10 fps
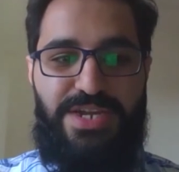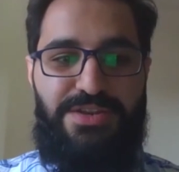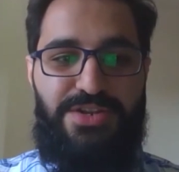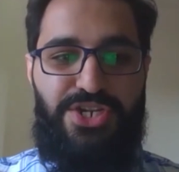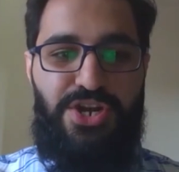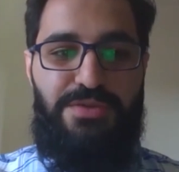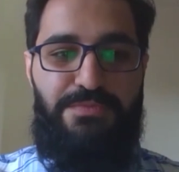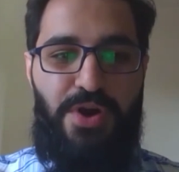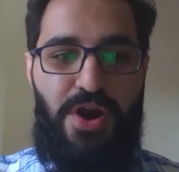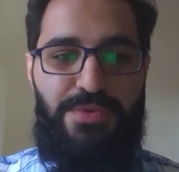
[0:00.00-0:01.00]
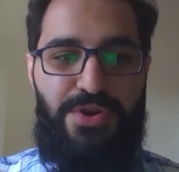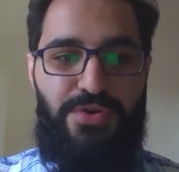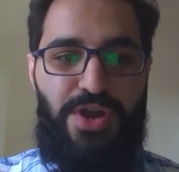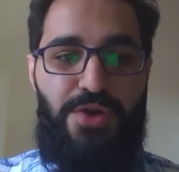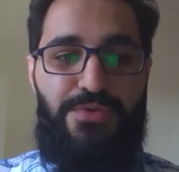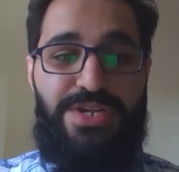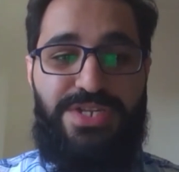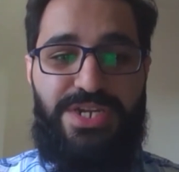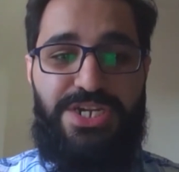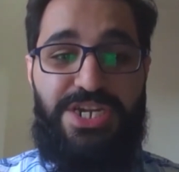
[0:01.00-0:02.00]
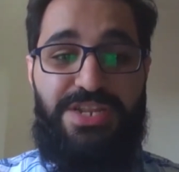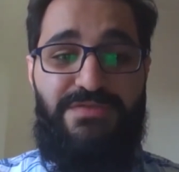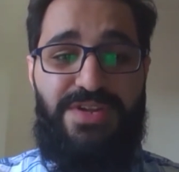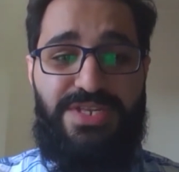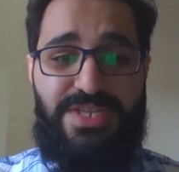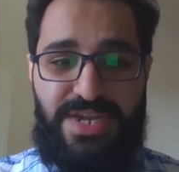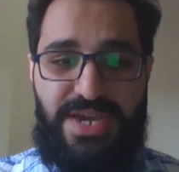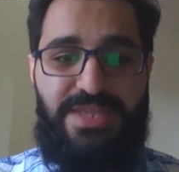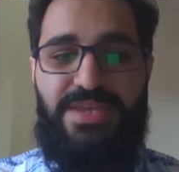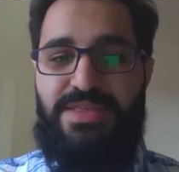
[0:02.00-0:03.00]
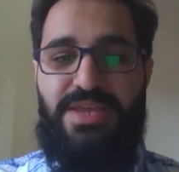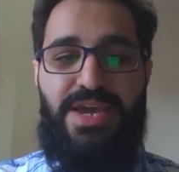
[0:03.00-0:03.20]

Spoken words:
and John Pomeroy, our research investigated